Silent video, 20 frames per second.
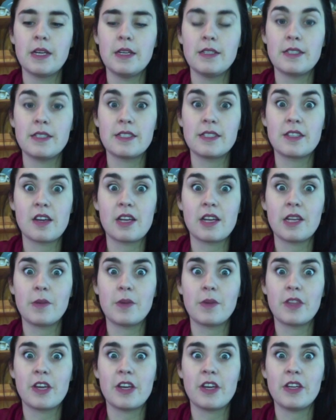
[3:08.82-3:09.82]
designing
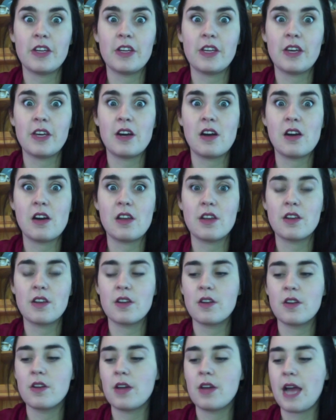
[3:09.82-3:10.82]
with her yarn,
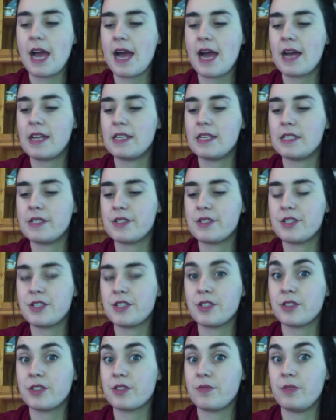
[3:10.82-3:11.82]
and she's
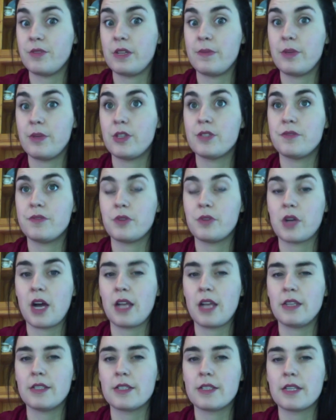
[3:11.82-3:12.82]
got some really beautiful
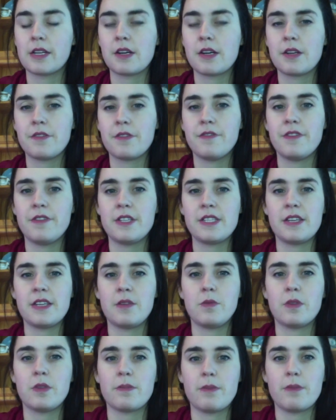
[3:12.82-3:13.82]
colours that kind of fit
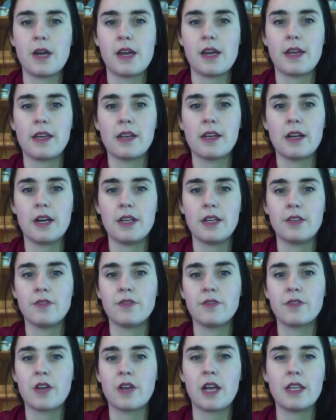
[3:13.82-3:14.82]
in with my kind
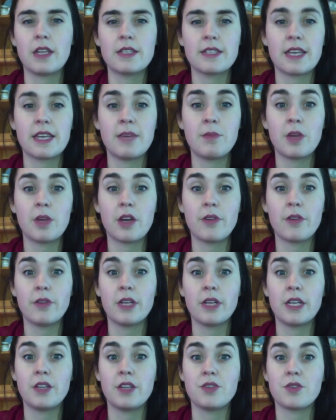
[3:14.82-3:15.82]
of colour scheme that I
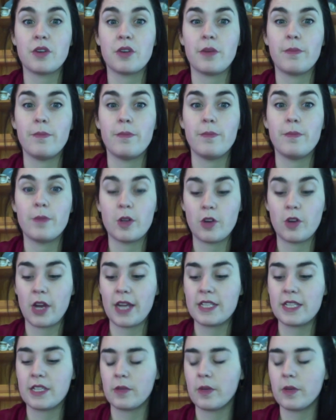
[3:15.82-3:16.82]
really enjoy
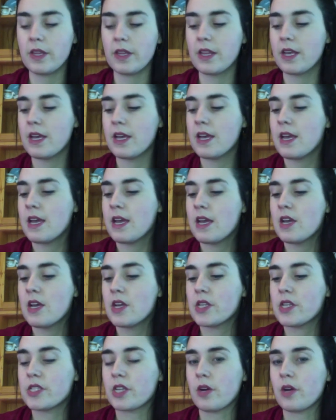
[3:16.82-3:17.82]
creating with.
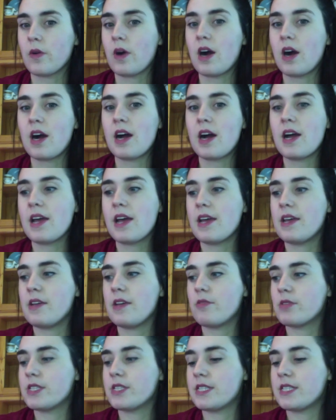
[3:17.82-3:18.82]
So I
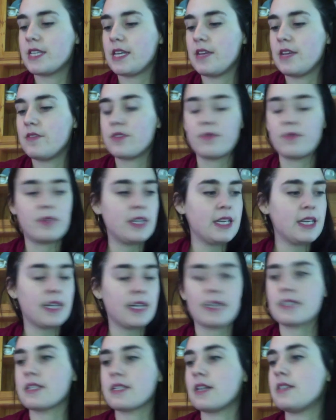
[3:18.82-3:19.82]
received a really
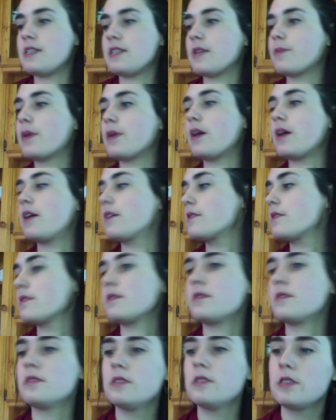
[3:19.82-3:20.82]
exciting
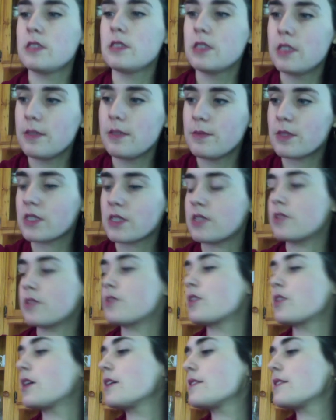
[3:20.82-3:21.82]
parcel. I'm just going to
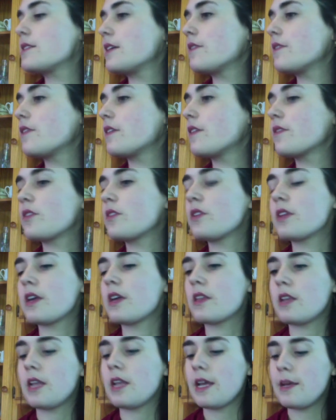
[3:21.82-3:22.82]
try and see if I've got the
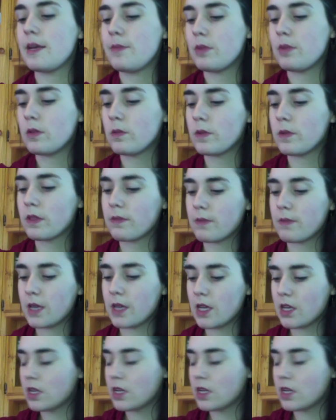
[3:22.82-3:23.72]
other label with me.